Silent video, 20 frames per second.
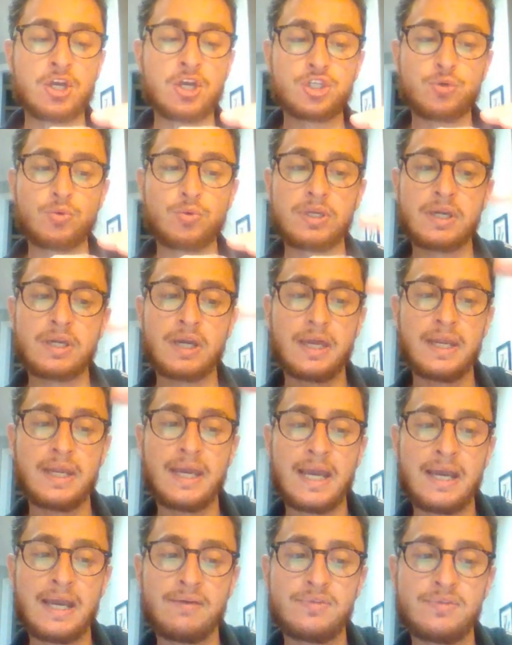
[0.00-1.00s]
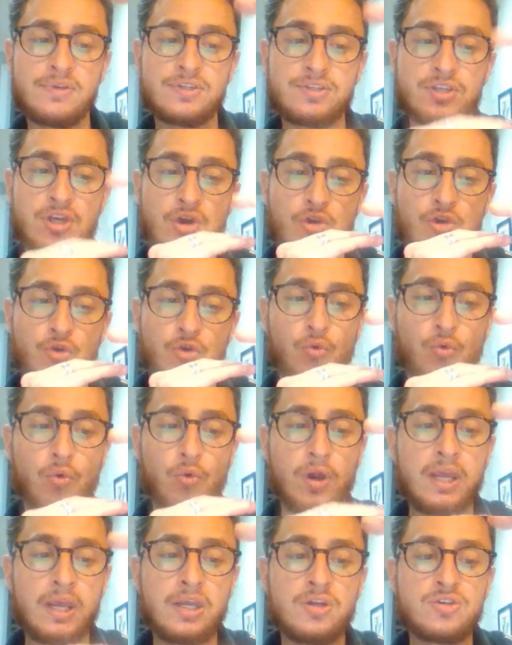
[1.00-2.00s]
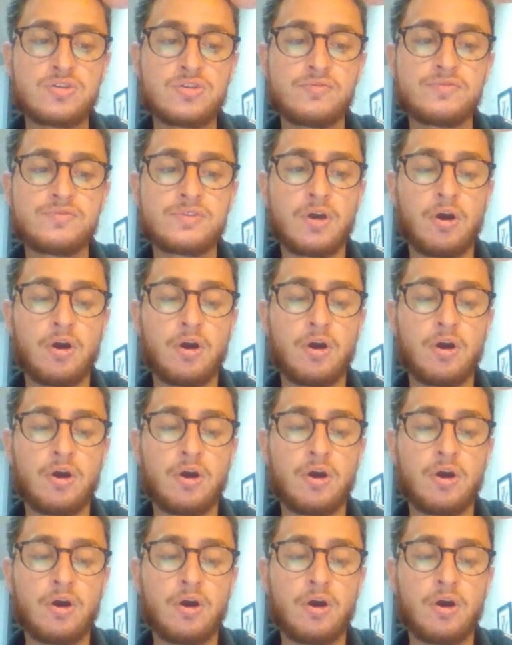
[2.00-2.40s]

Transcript: So we kind of have this range of